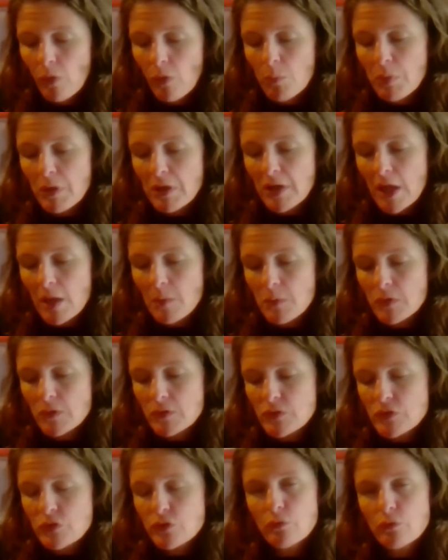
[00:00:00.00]
been able
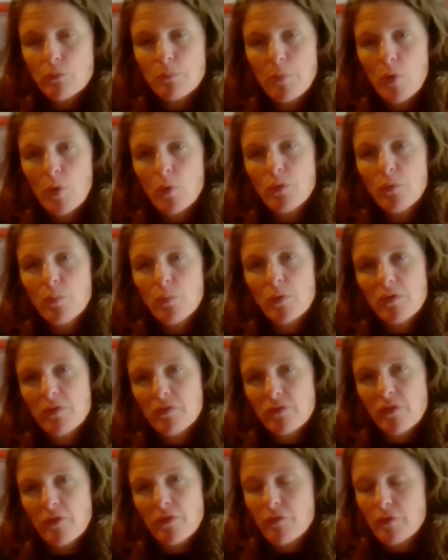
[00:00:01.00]
to, both with
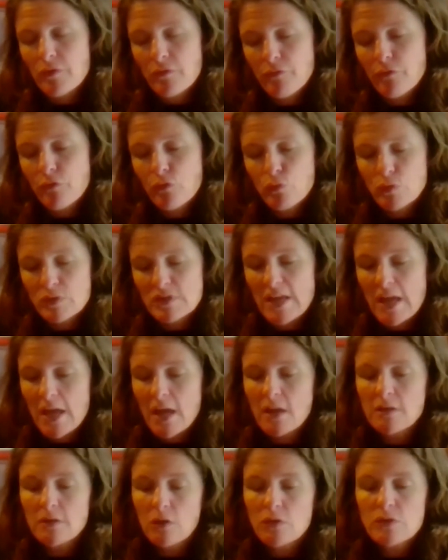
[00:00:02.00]
different foods
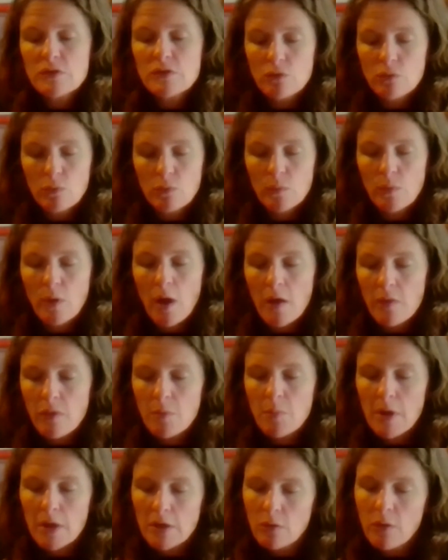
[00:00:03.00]
and also on the
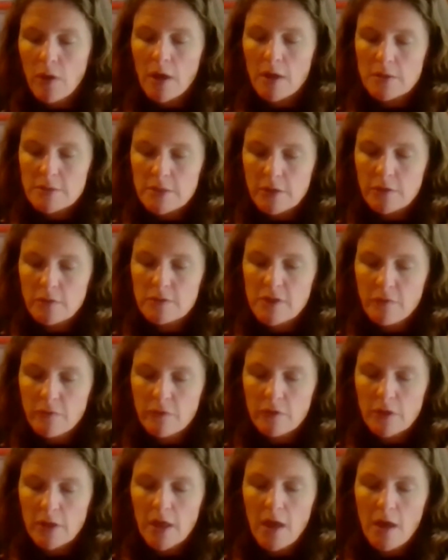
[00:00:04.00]
Mito cocktail,
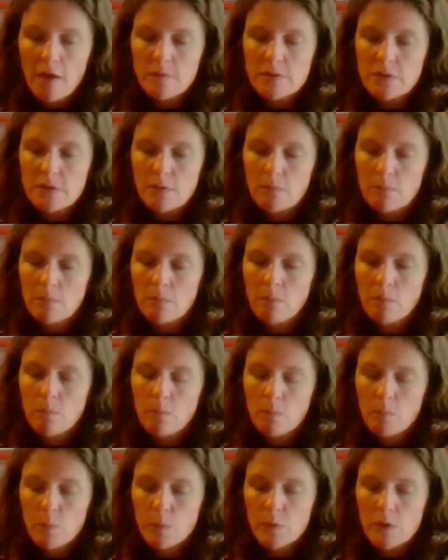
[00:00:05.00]
definitely have some
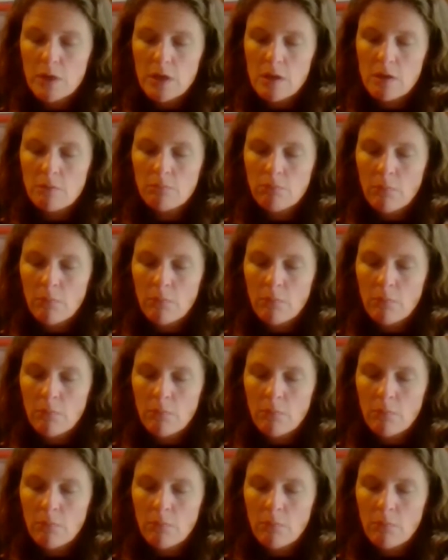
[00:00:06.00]
pretty,